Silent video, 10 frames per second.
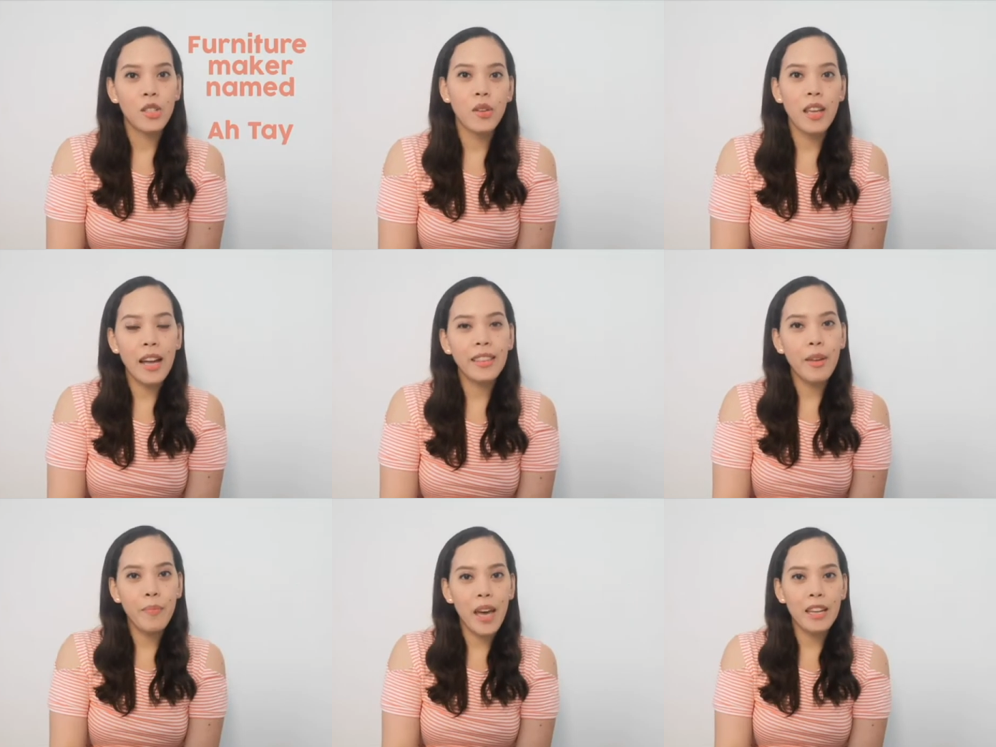So the
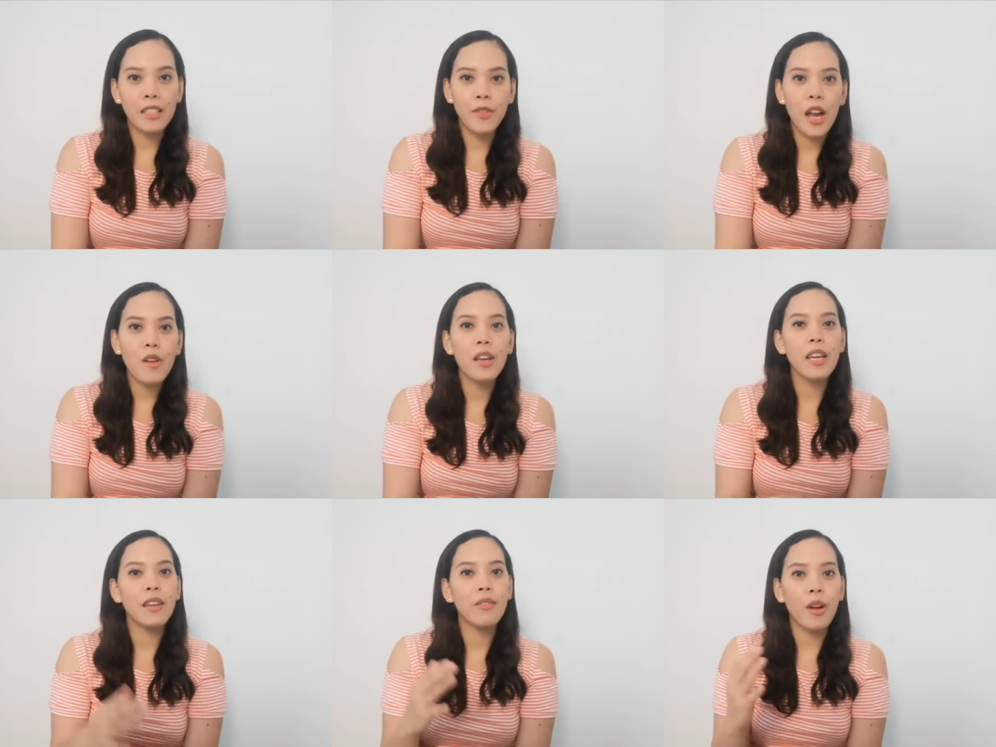atai bed is
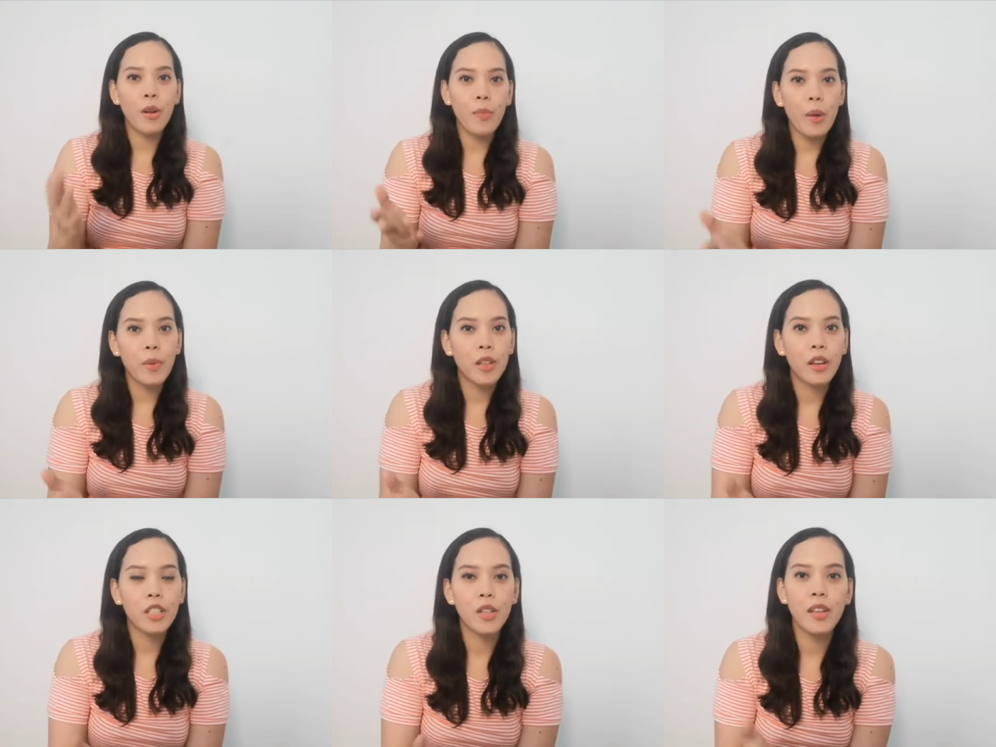very, very
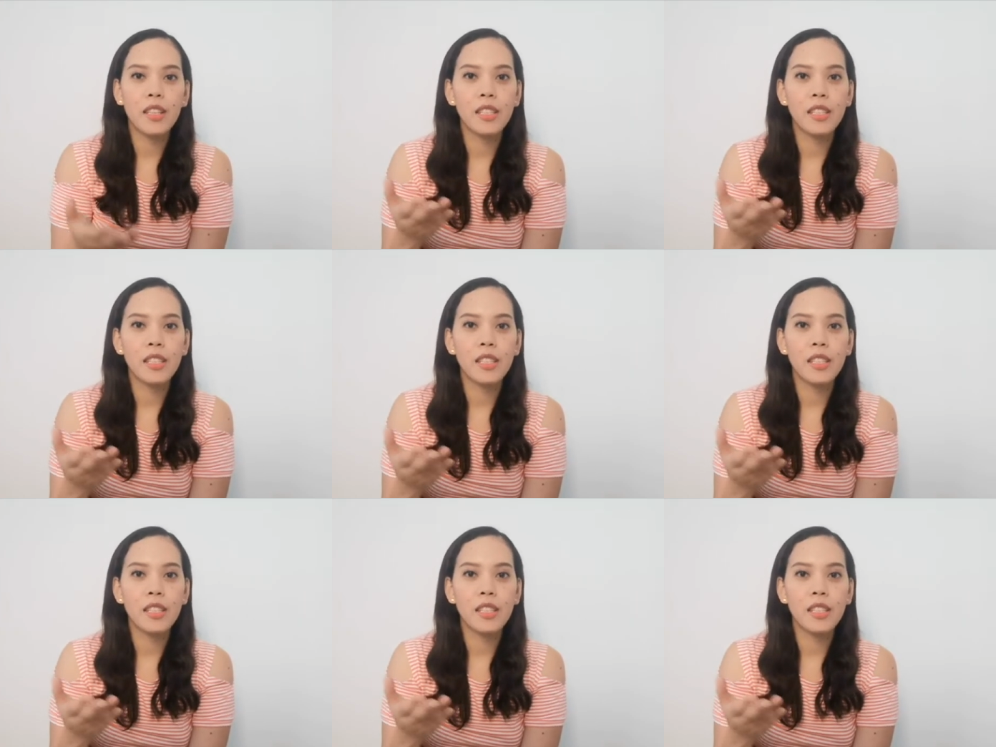popular during